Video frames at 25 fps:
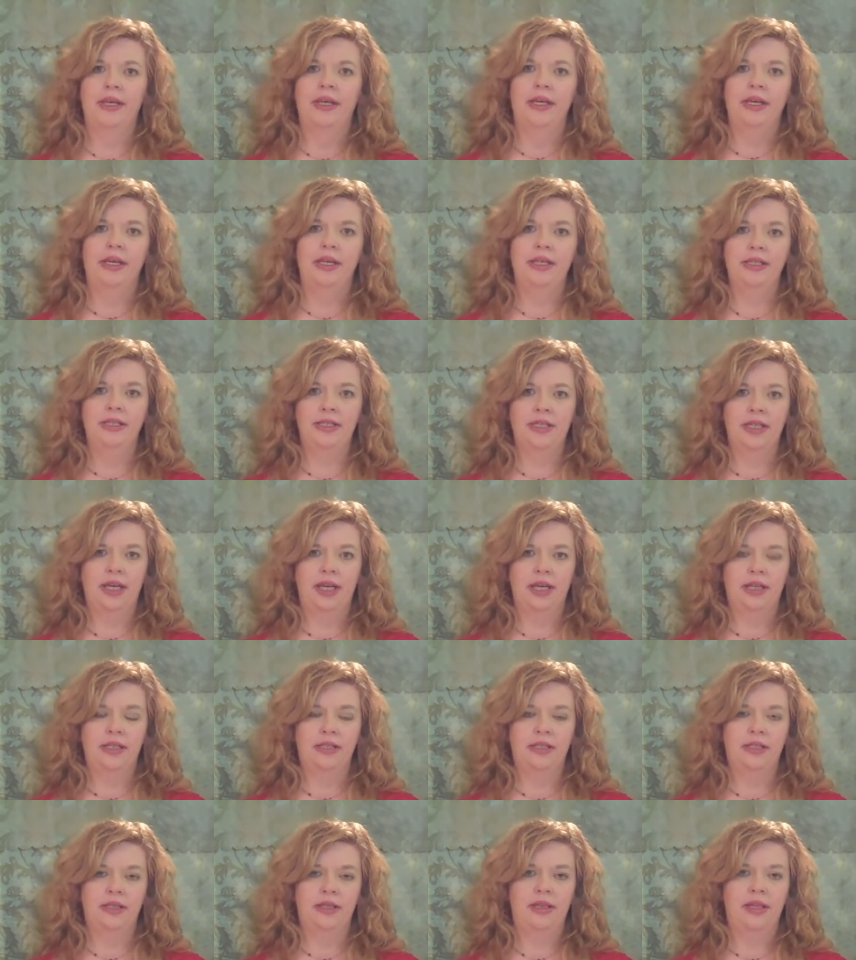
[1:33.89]
He
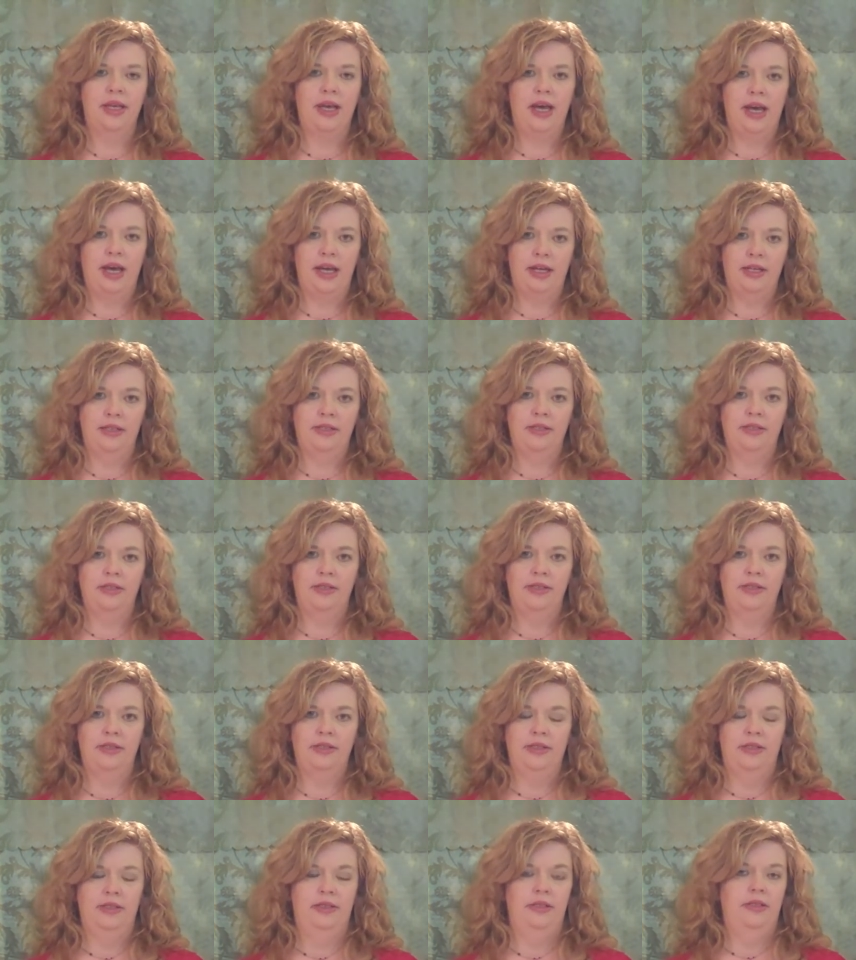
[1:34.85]
said that,
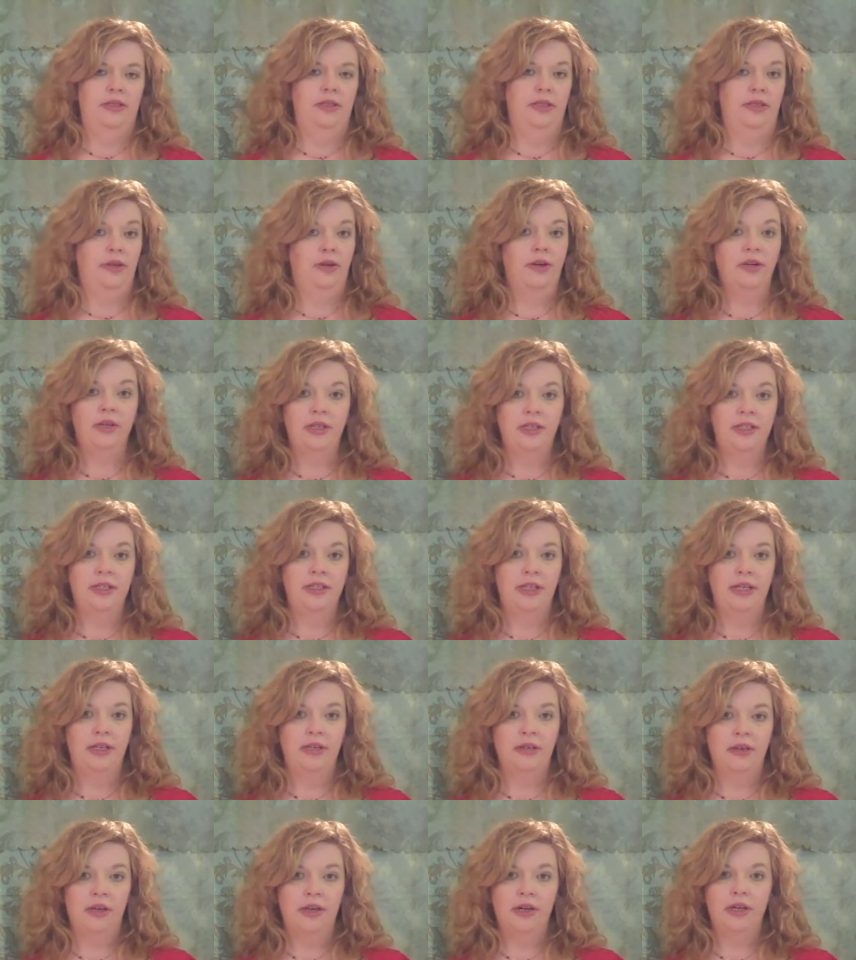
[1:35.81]
according to
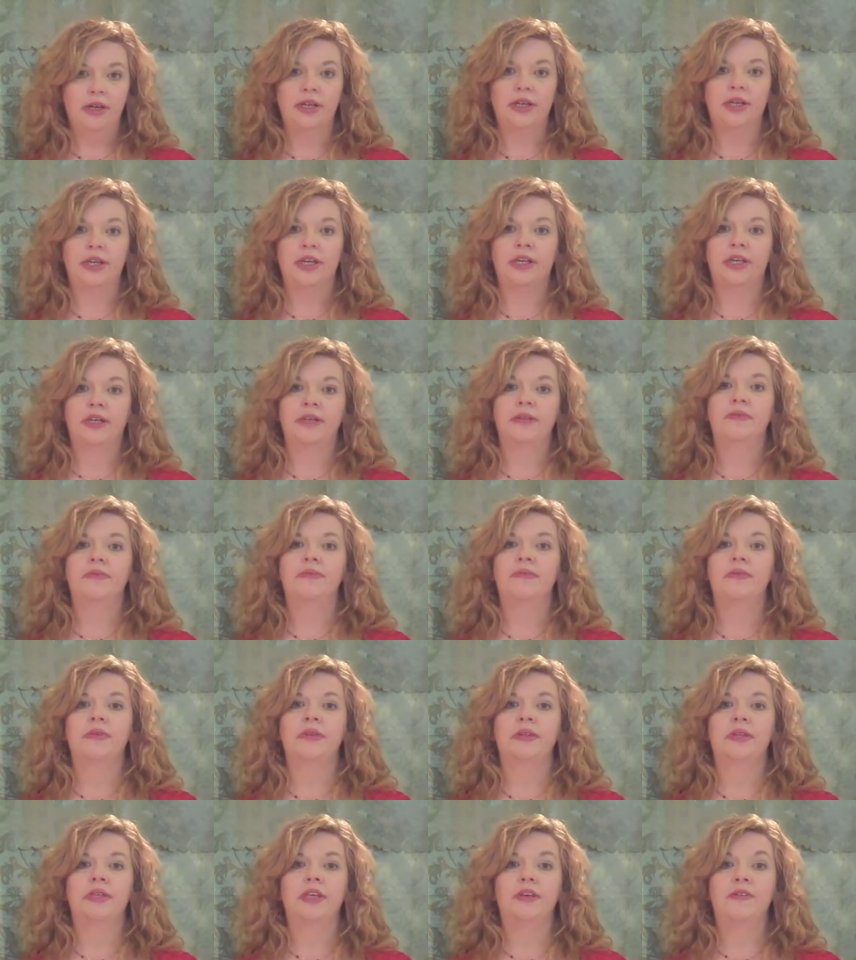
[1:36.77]
Dale Carnegie,
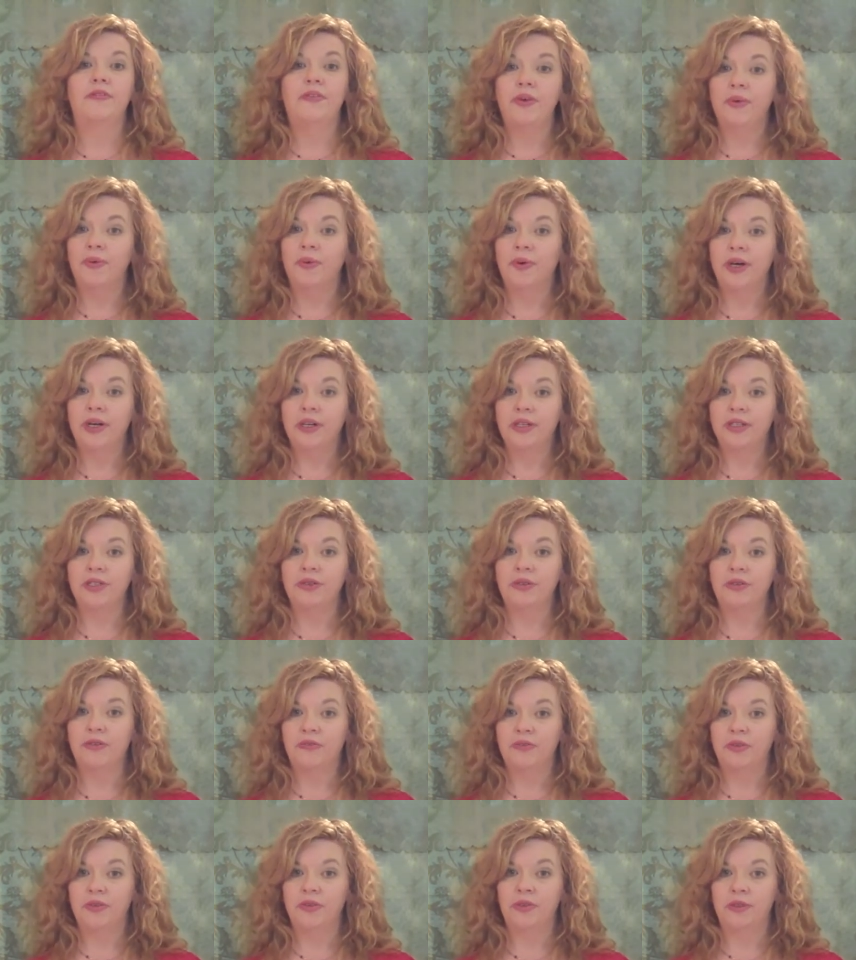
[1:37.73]
if you want to
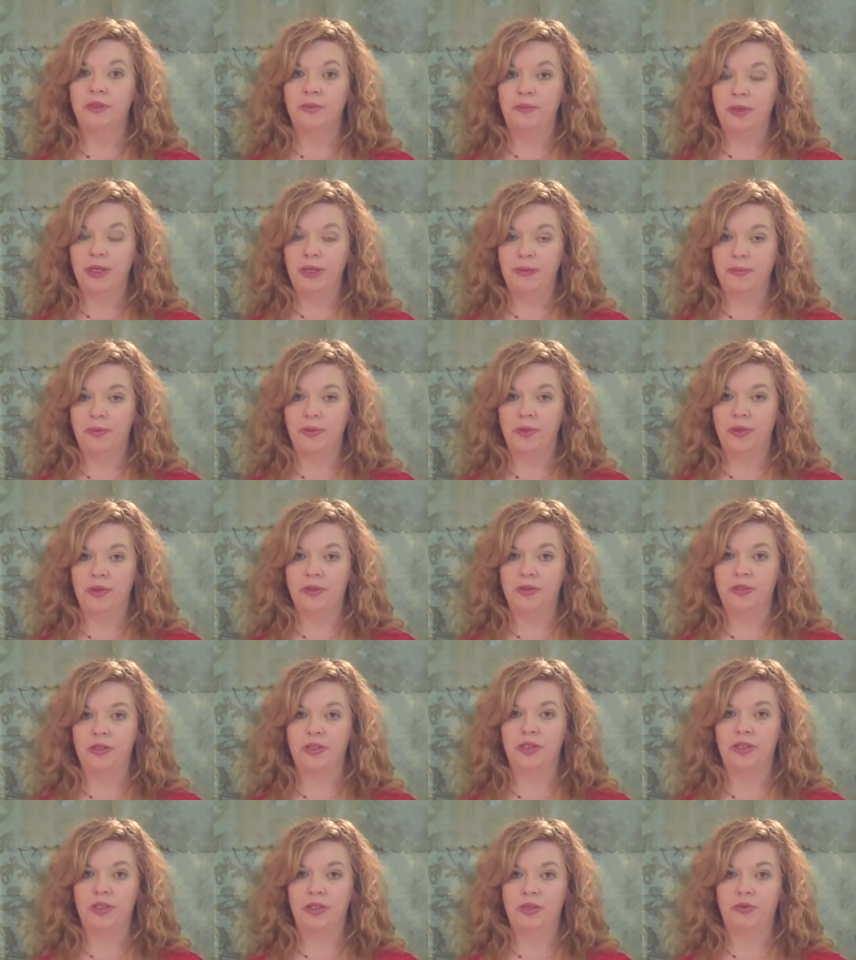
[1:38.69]
influence people
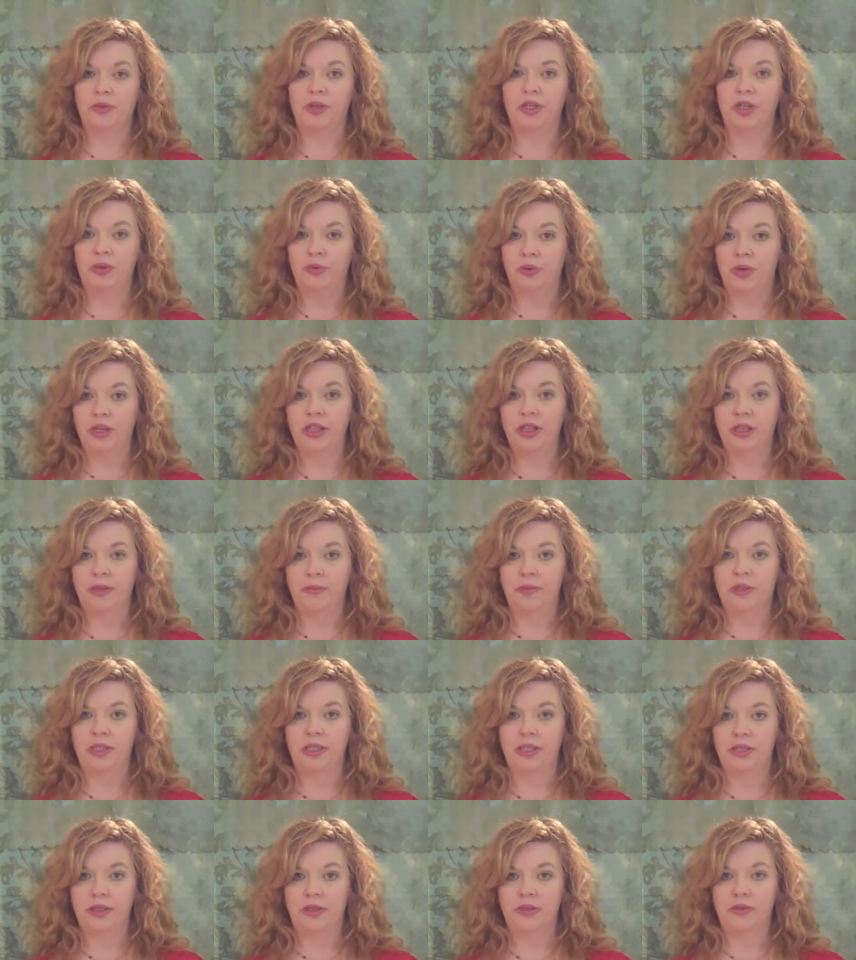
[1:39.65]
to do what you want them
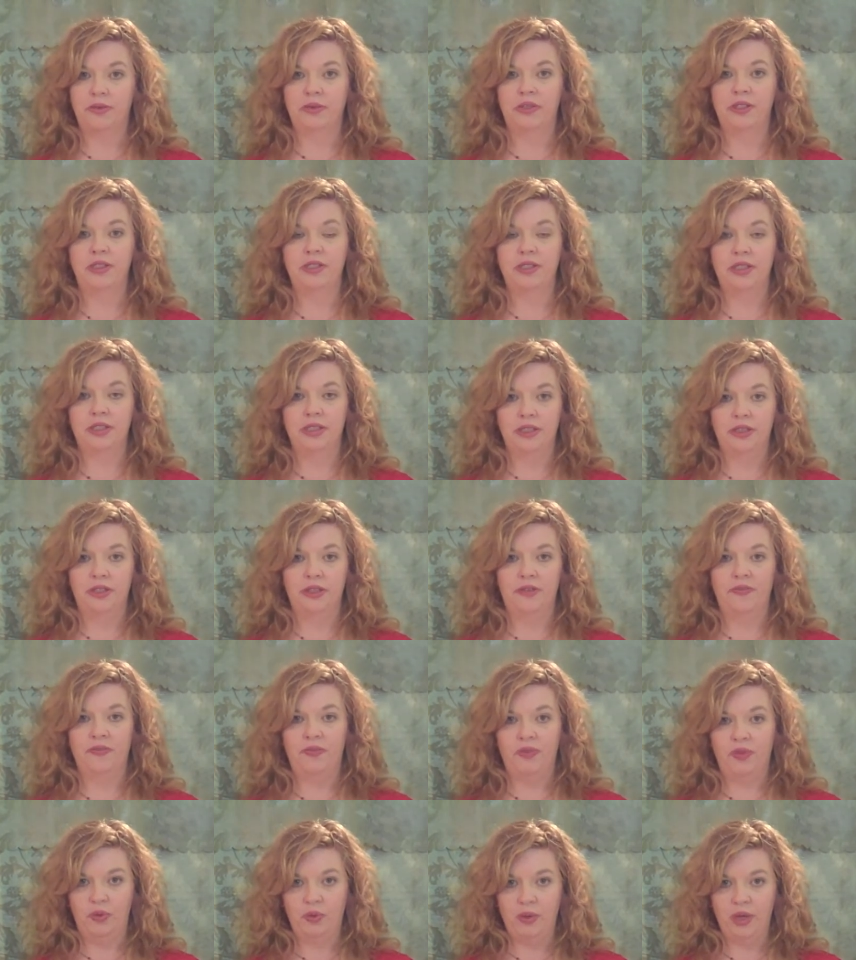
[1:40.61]
to do, this is the
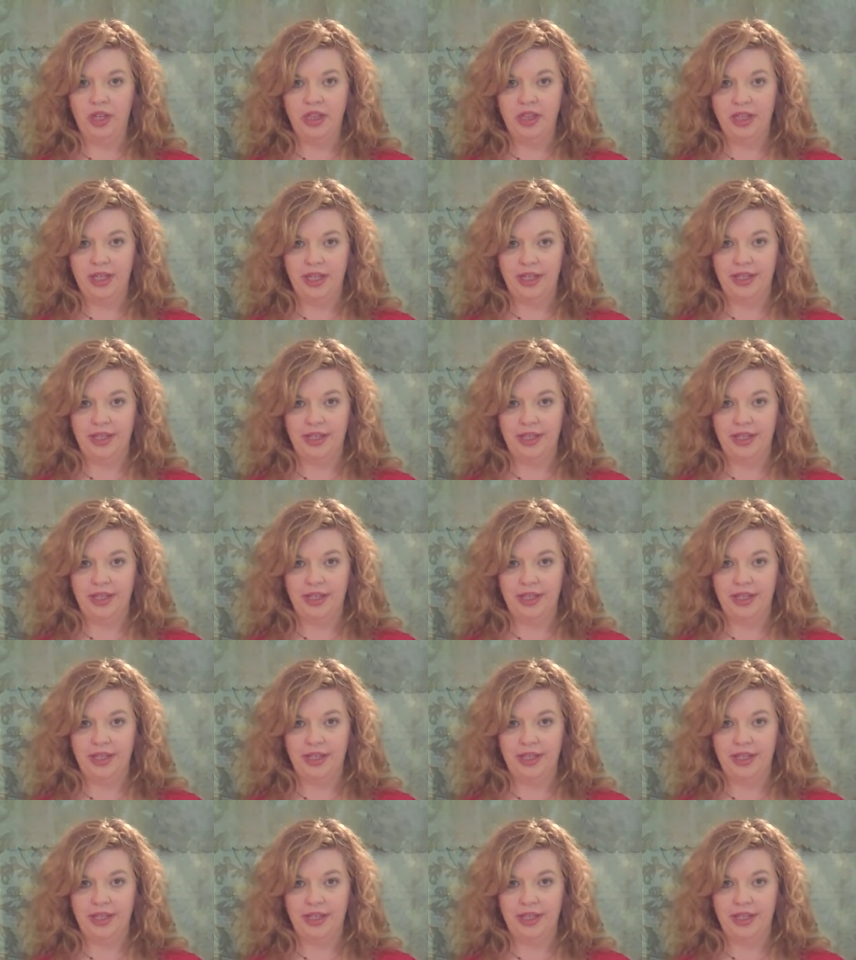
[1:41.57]
three